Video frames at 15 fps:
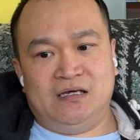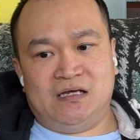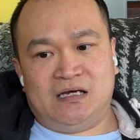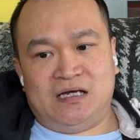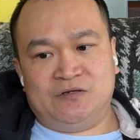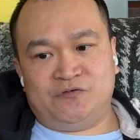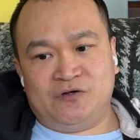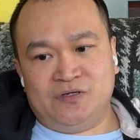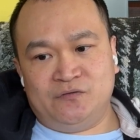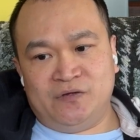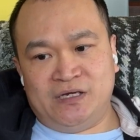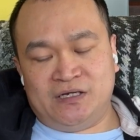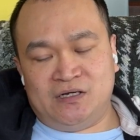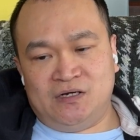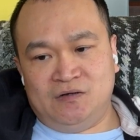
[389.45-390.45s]
I try to
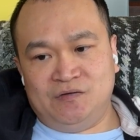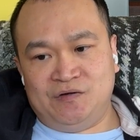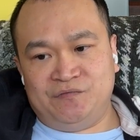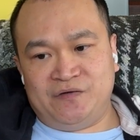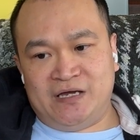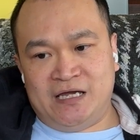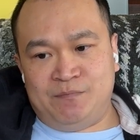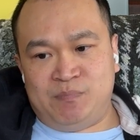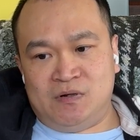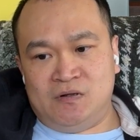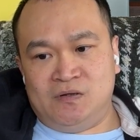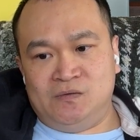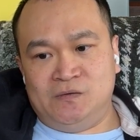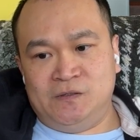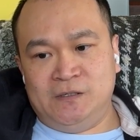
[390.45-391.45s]
get hold of
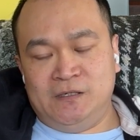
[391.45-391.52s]
Apple,